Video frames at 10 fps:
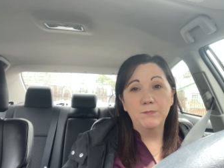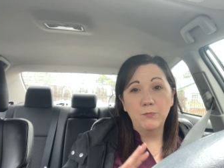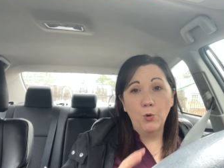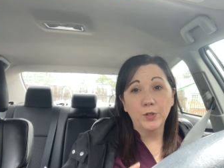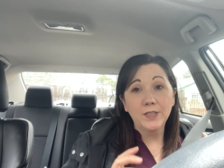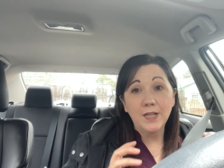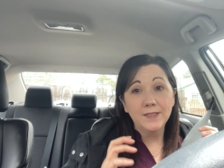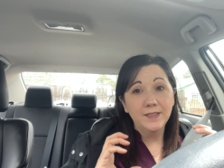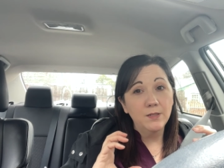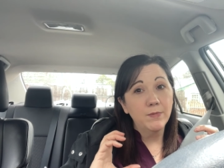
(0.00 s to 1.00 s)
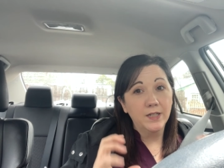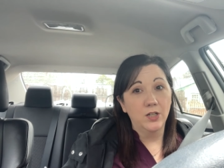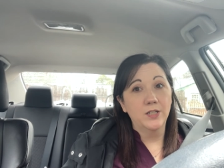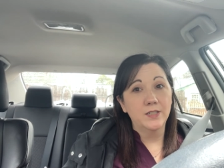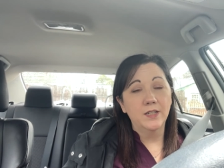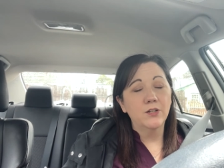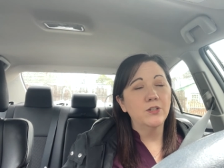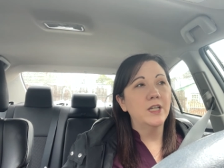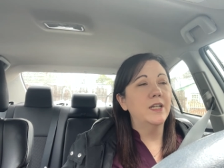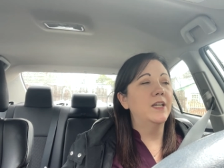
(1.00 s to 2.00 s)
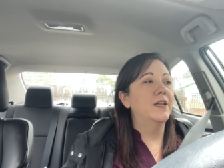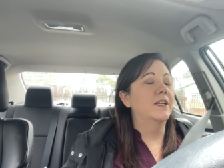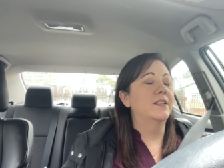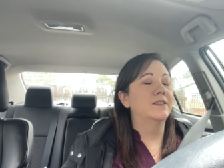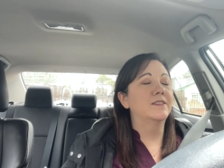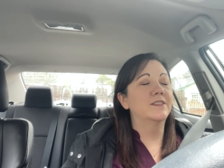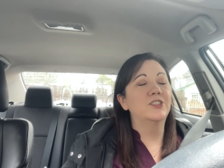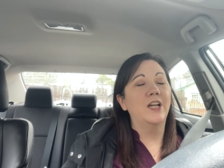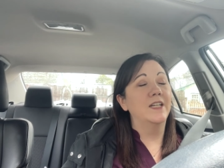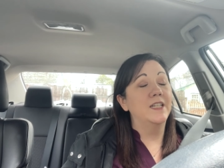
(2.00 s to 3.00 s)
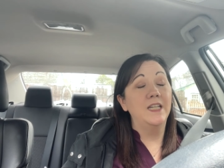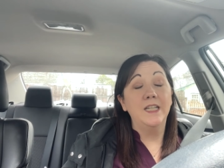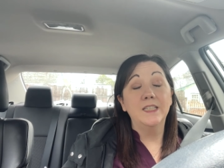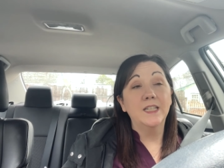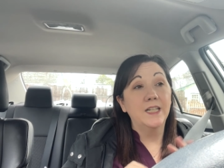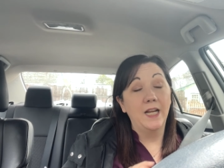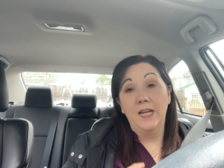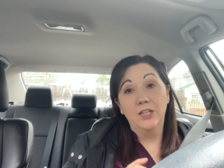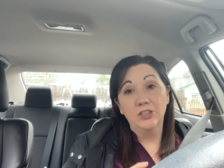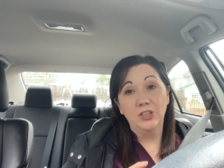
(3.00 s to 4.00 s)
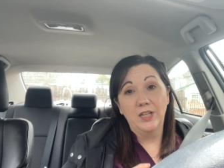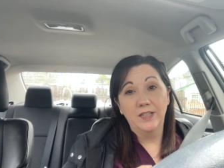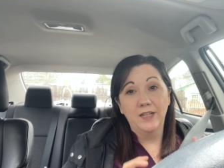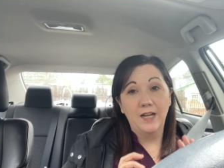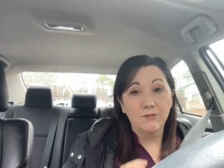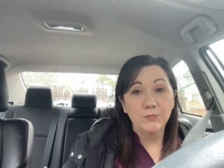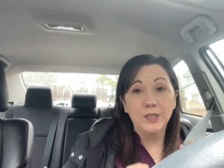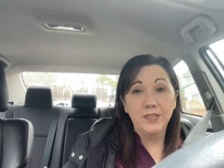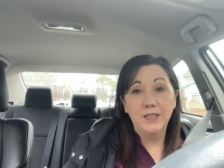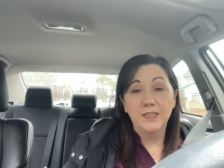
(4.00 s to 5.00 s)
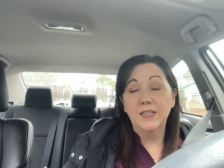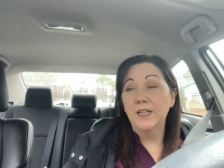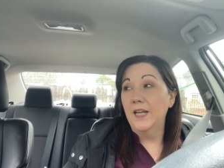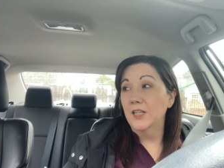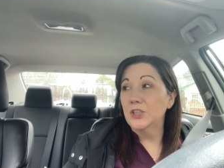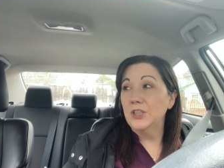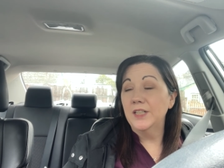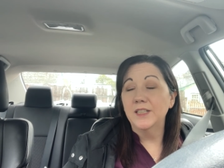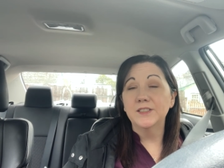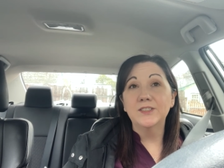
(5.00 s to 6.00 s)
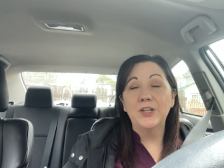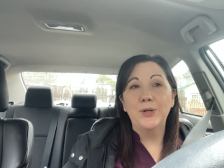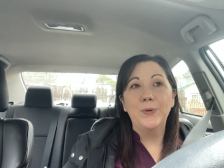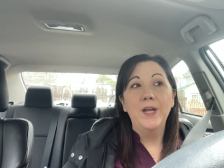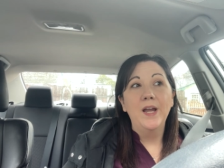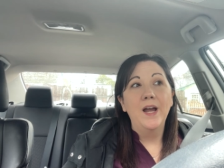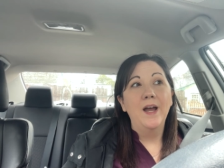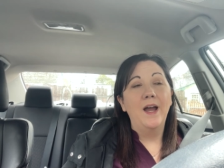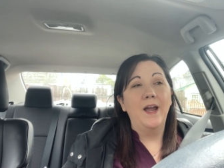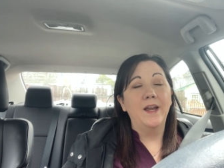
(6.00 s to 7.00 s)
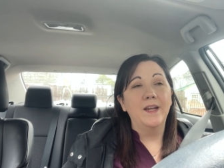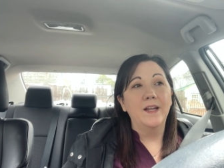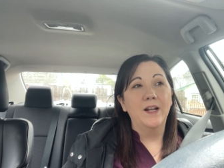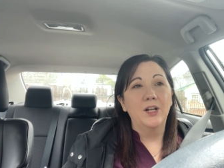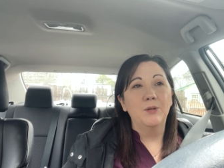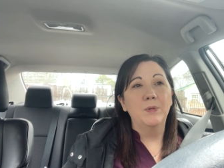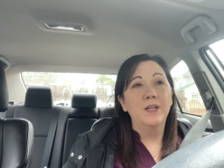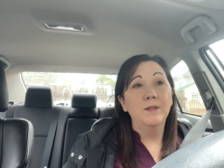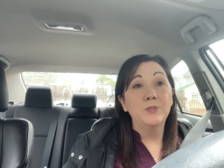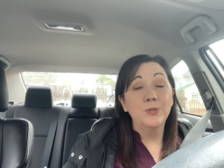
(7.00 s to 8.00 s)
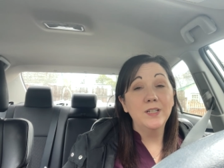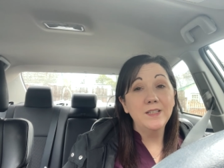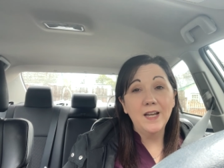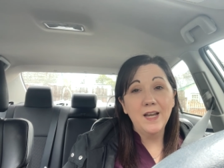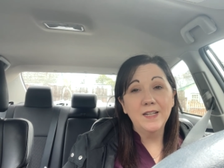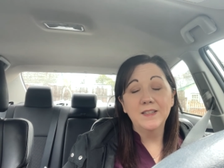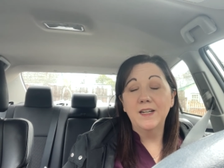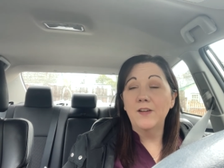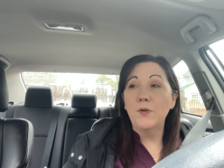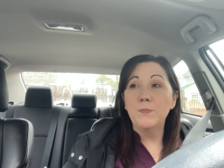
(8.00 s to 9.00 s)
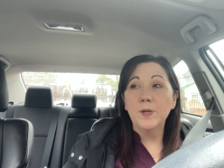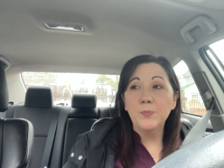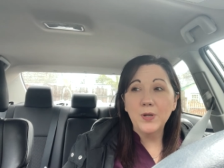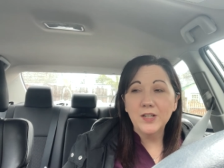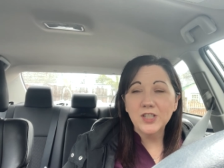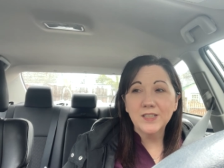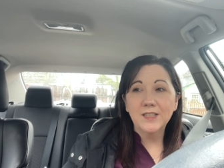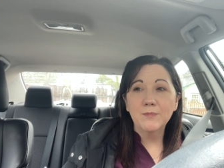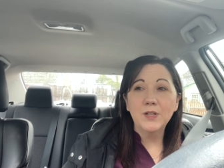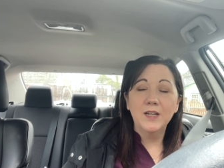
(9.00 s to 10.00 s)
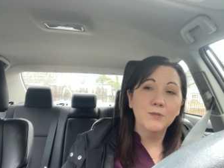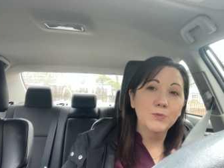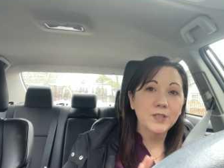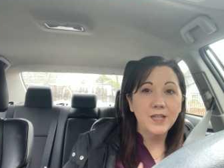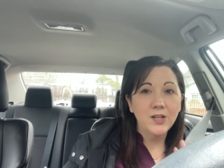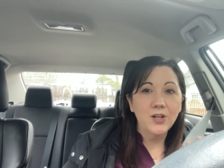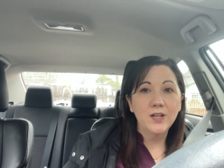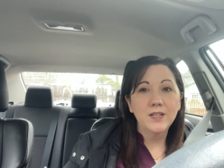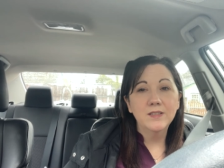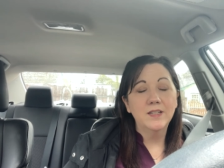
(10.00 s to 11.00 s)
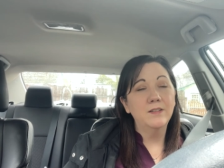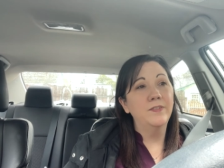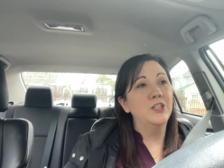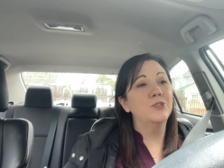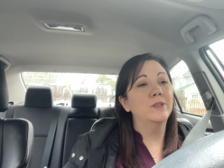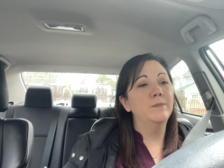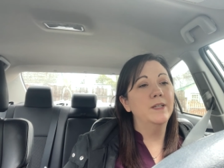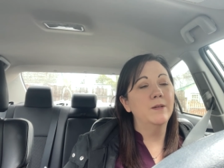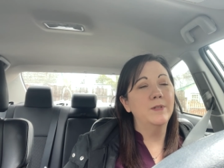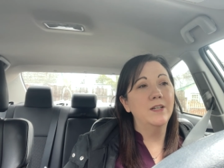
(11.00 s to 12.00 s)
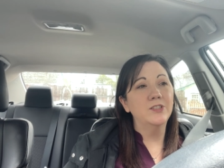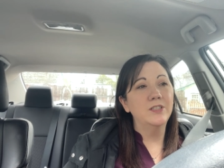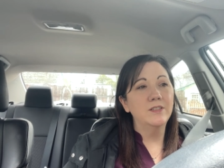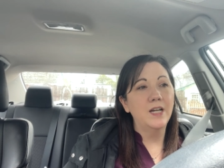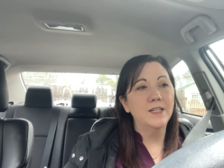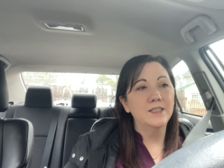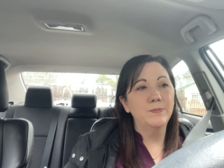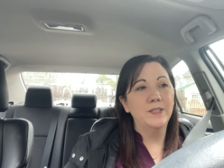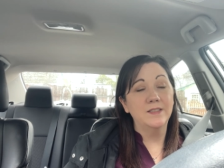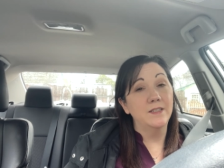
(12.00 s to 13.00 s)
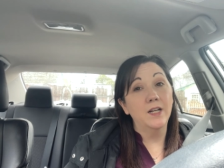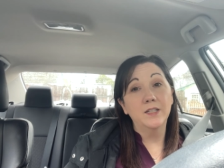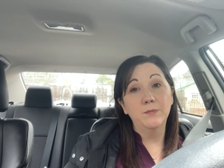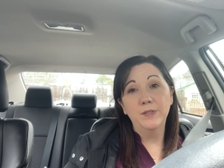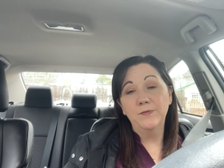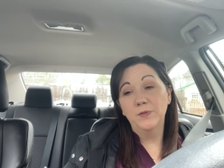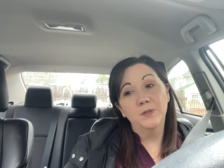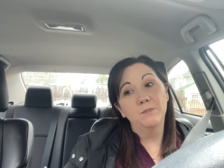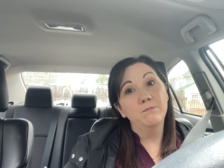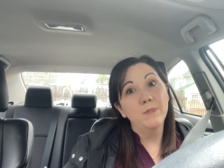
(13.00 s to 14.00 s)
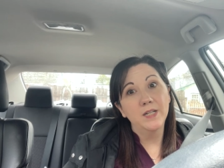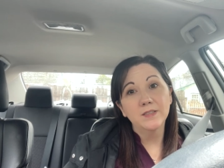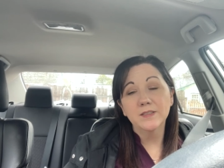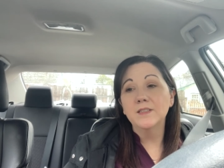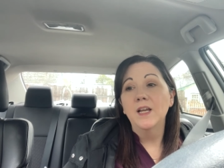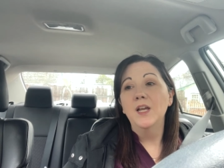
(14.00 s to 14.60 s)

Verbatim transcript: organizing my content creating is I need to get a handle on it. I really need to get a handle on it. So I um, am doing that, and then I have a big project that I'm kind of working on that'll eventually be coming out to you guys, but that's not going to be for months,